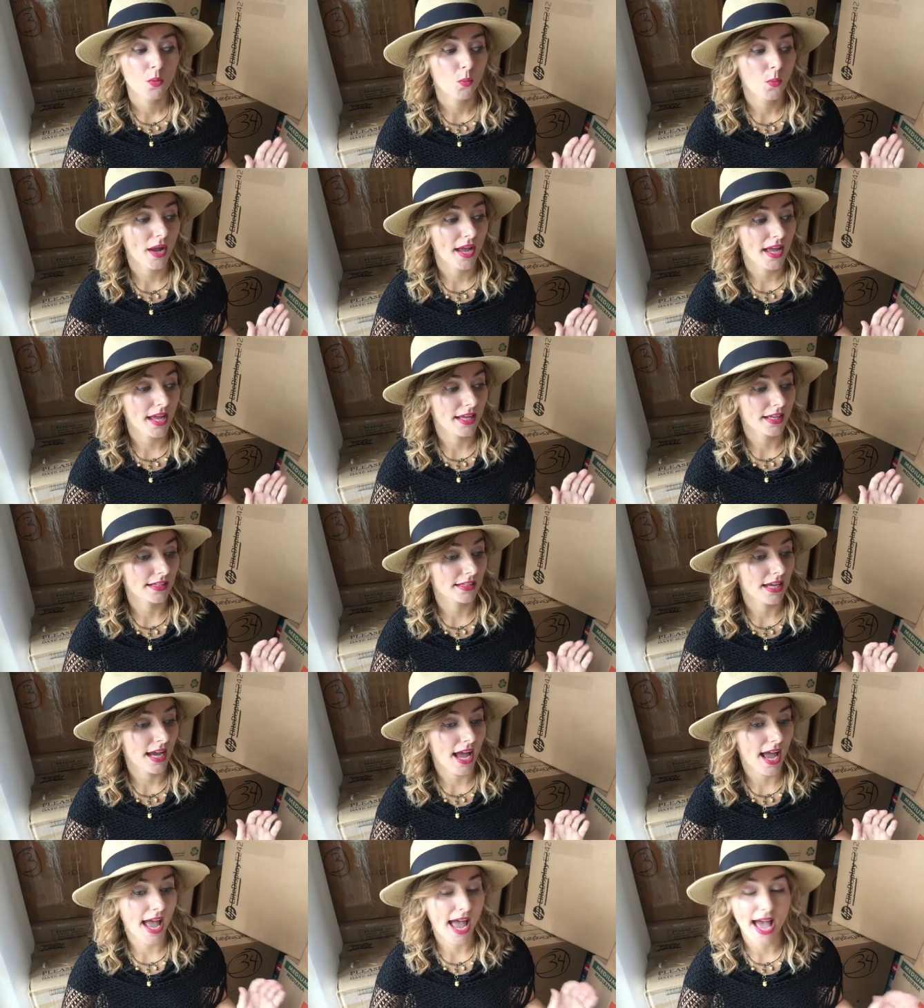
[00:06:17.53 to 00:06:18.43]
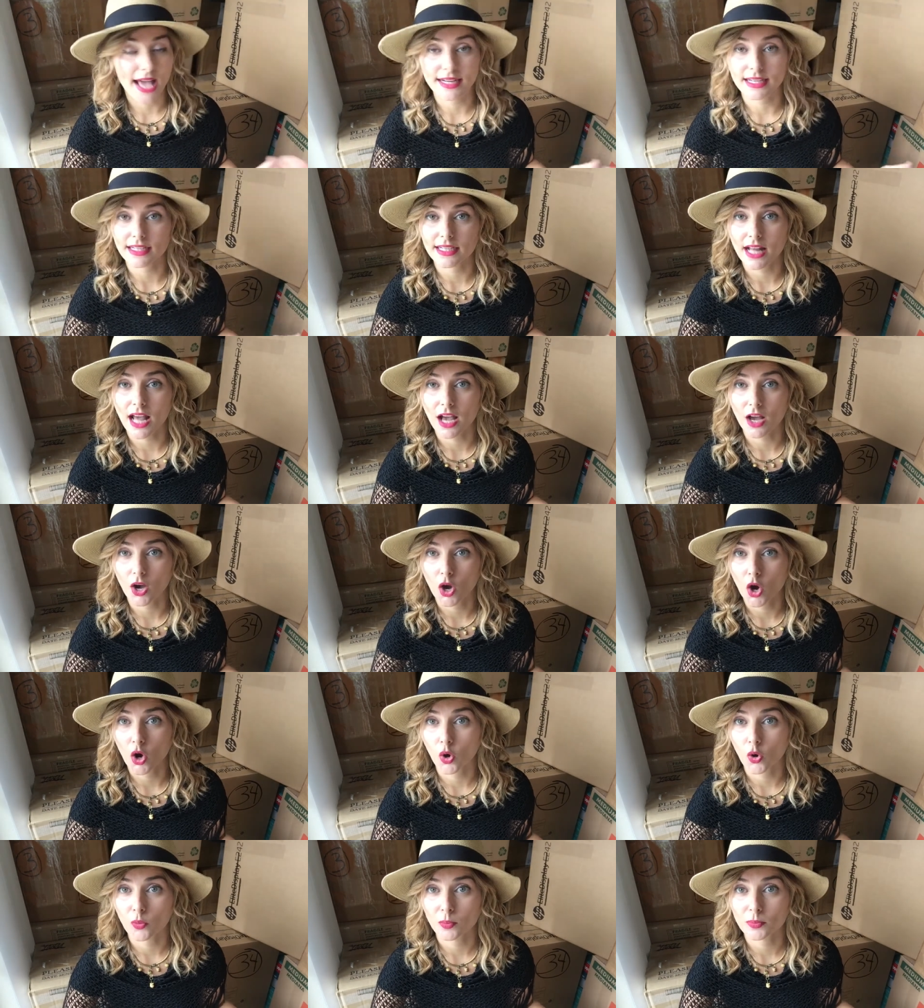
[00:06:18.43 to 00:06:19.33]
when I had it at
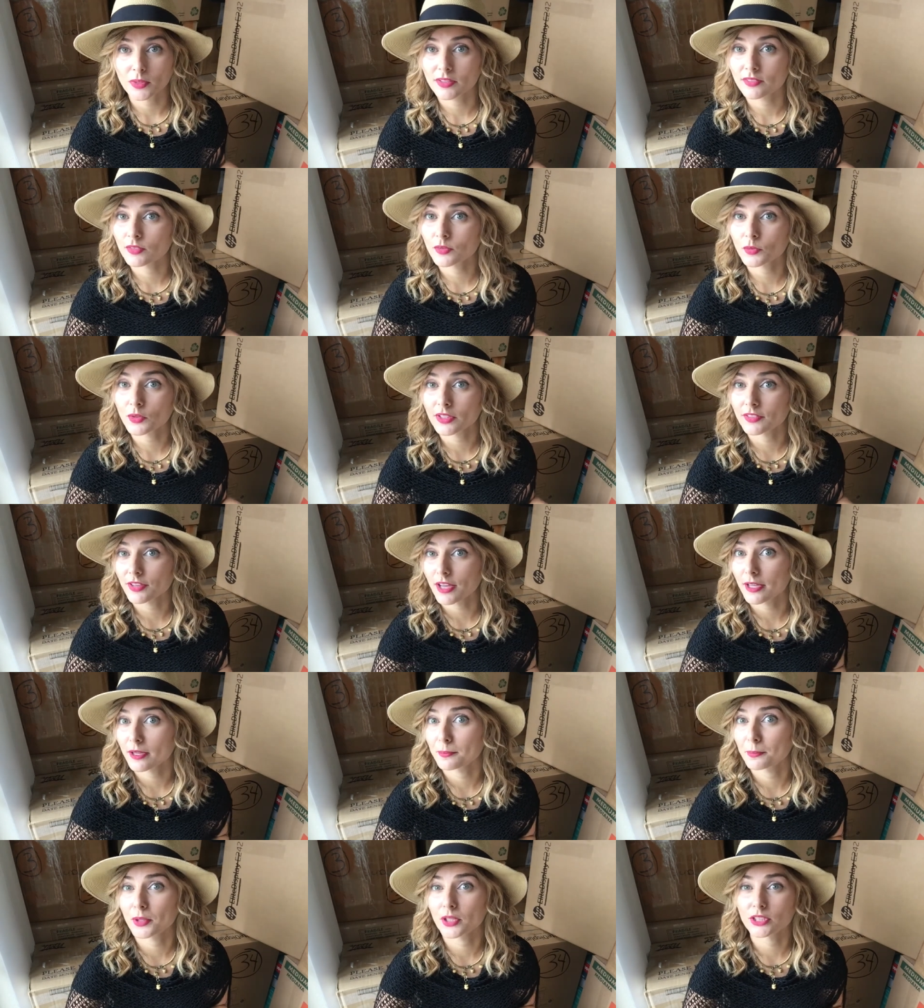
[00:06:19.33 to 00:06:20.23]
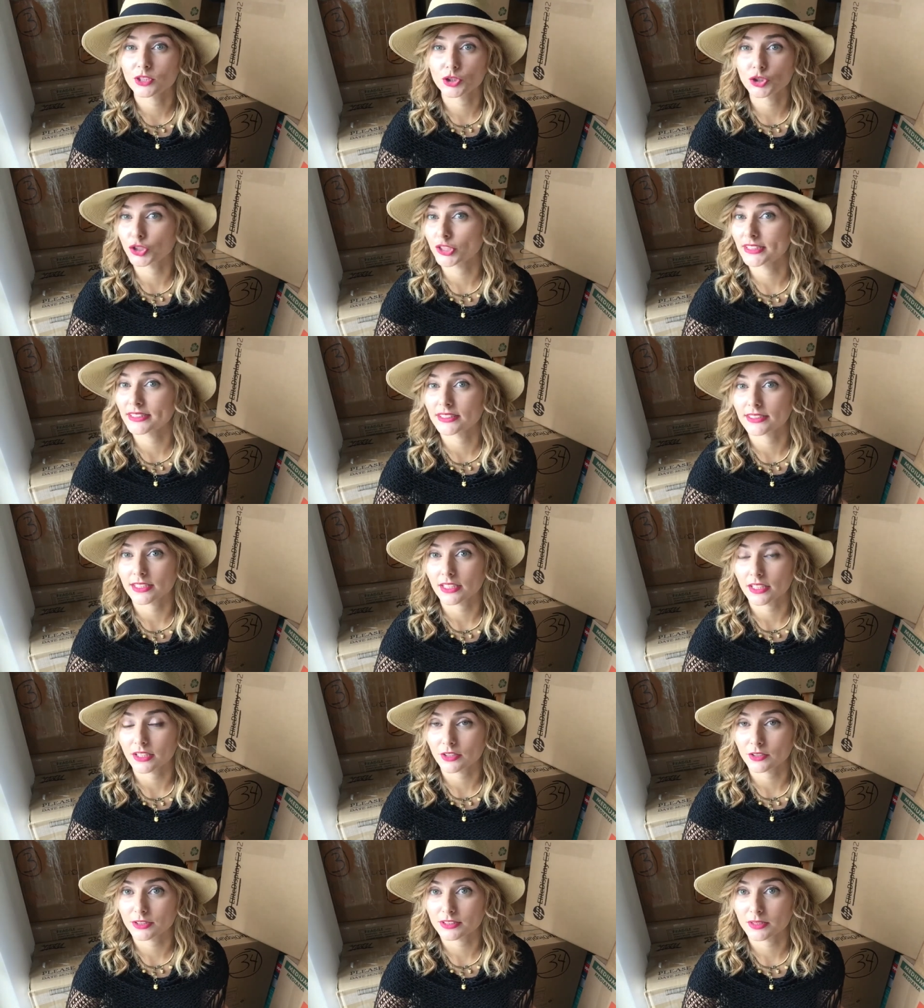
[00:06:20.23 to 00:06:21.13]
home, even if I put treats in
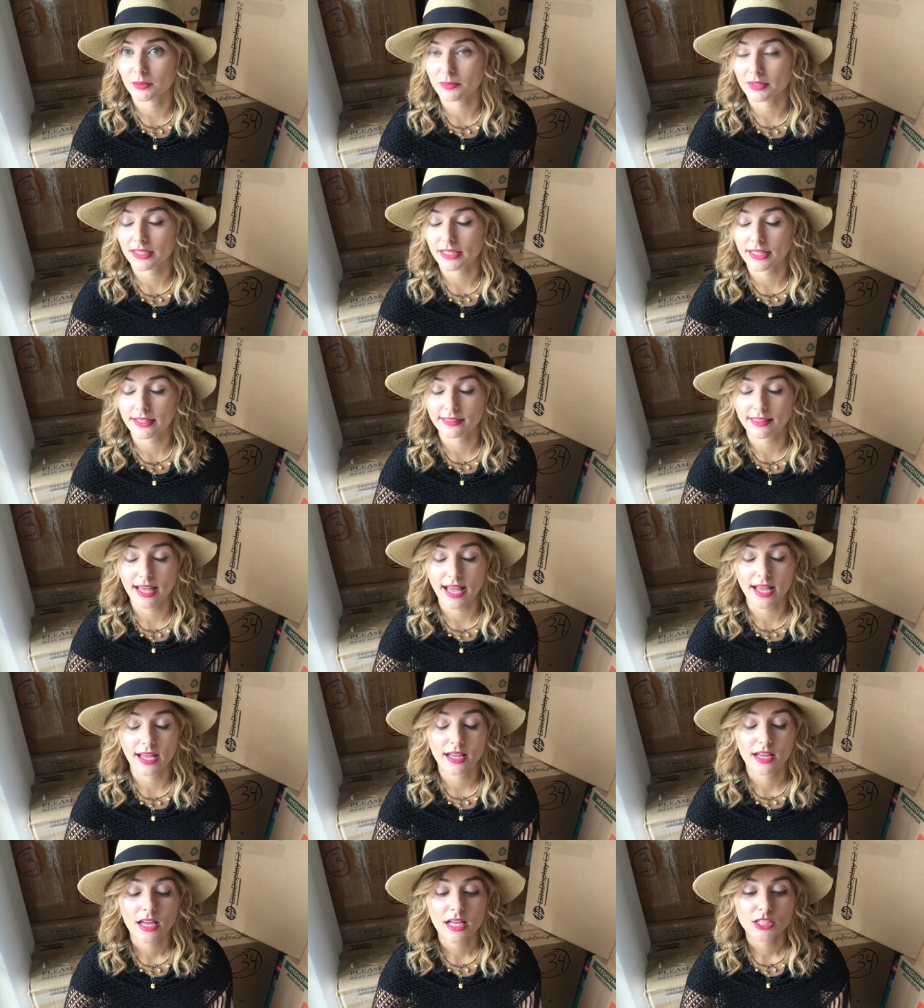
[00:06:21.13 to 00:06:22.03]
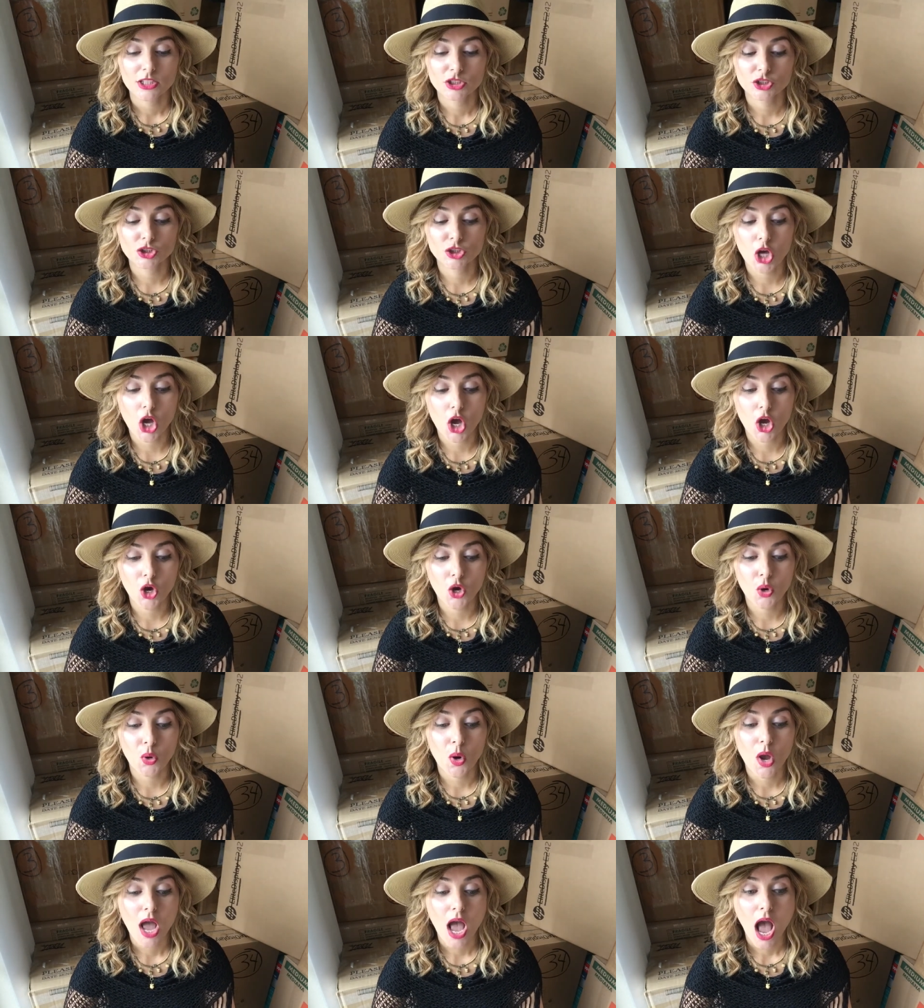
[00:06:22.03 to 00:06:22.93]
it or something like that.
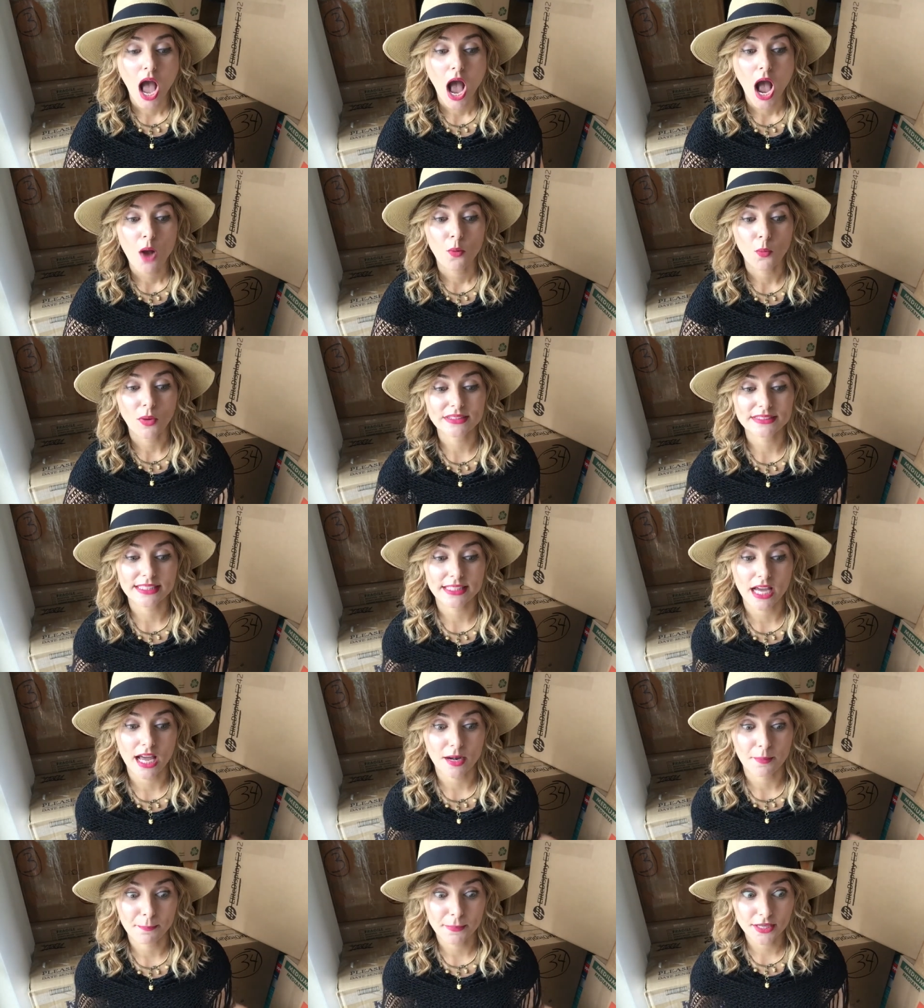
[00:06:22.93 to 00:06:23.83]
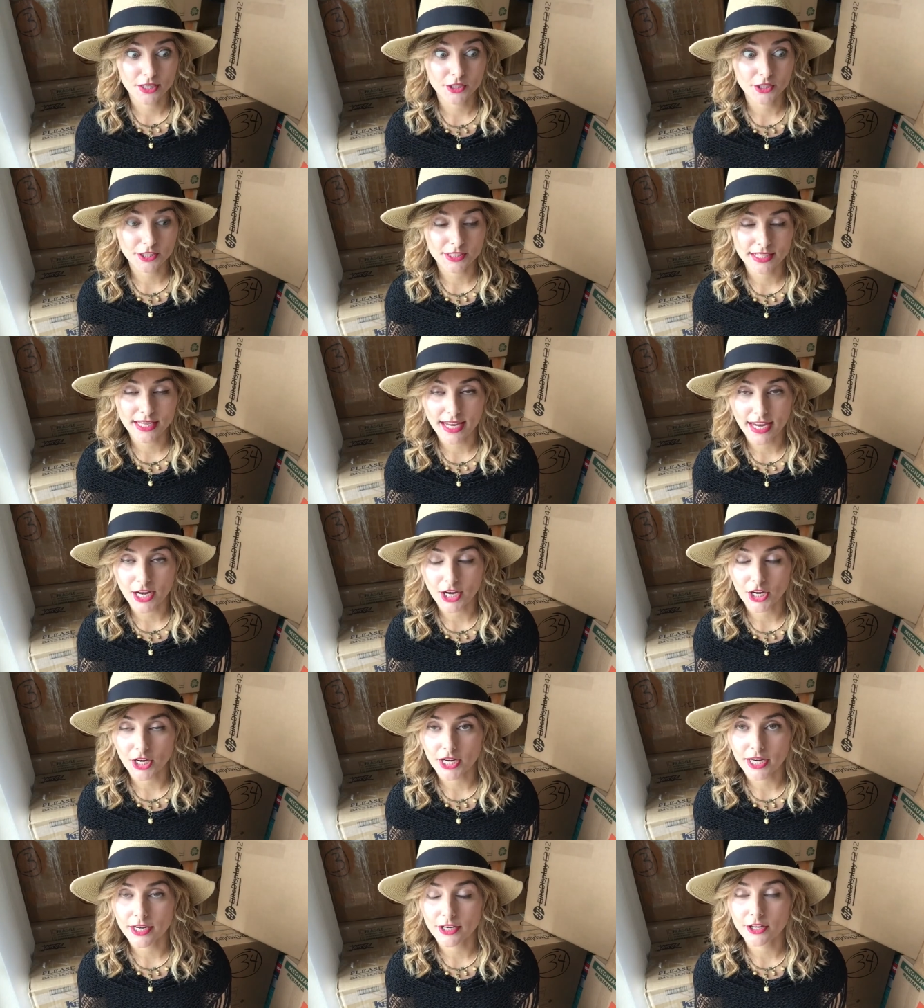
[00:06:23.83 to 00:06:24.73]
So once I got a bigger
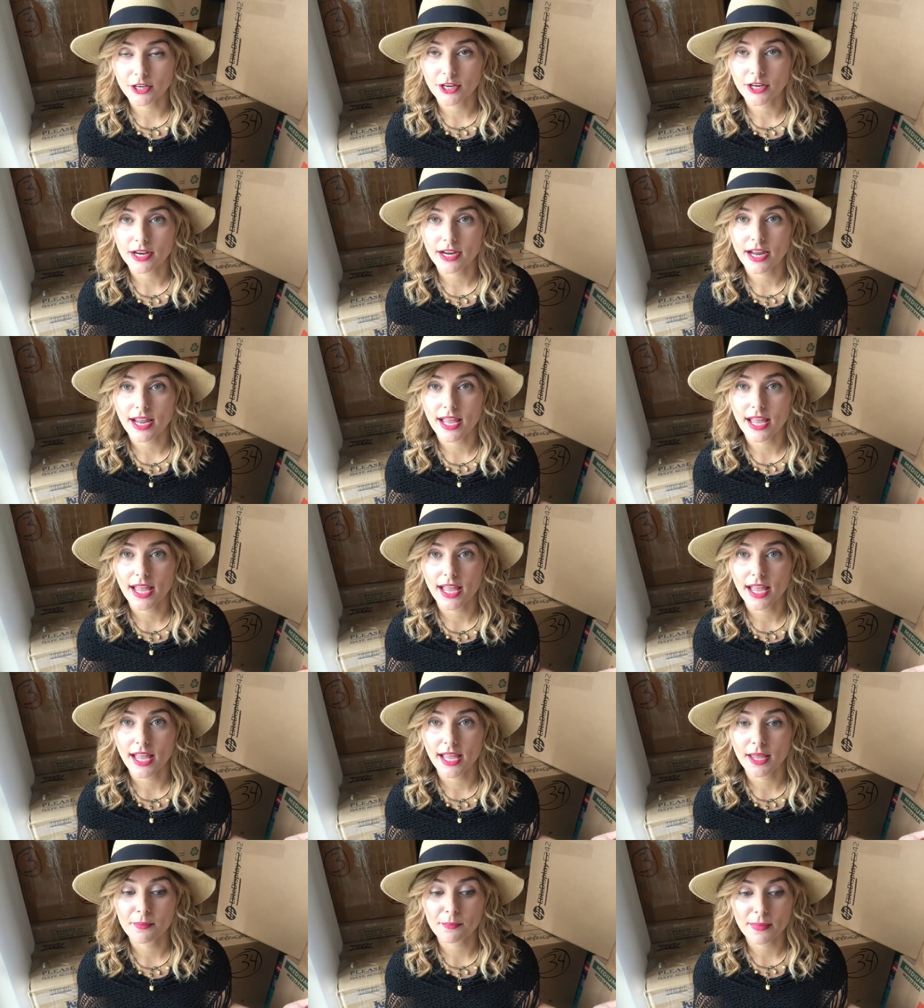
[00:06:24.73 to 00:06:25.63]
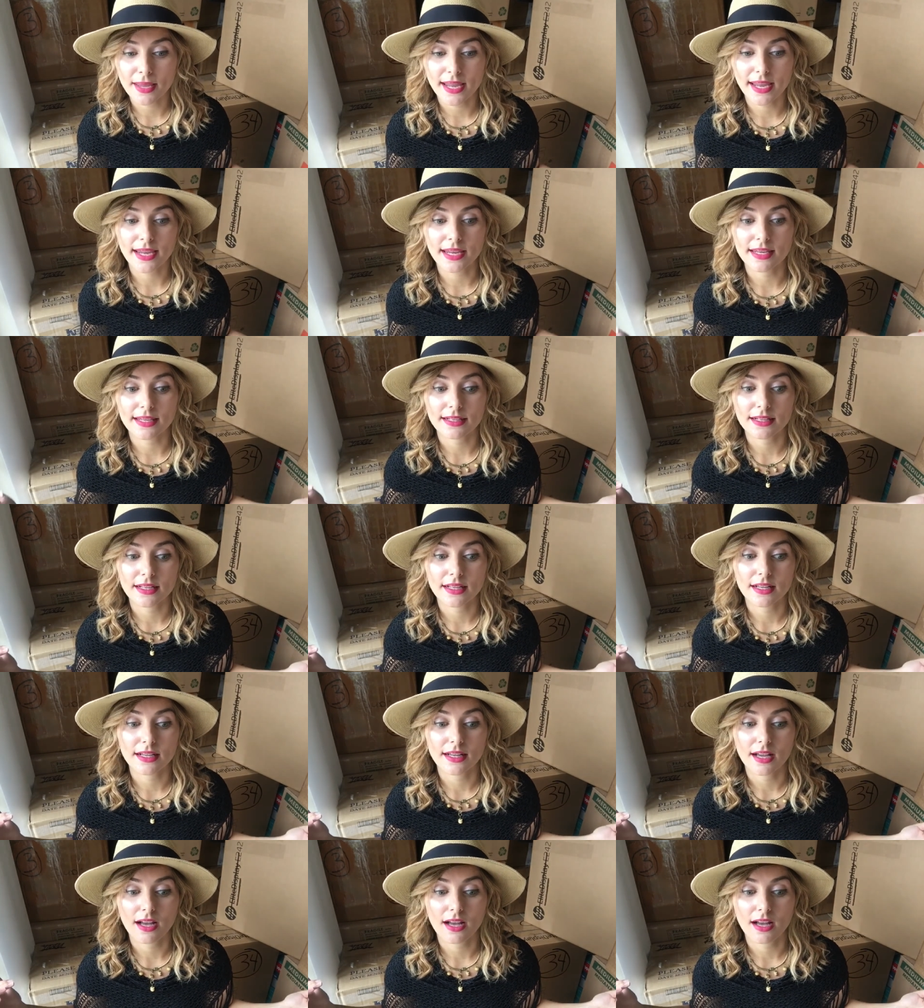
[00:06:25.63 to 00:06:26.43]
carrier, it made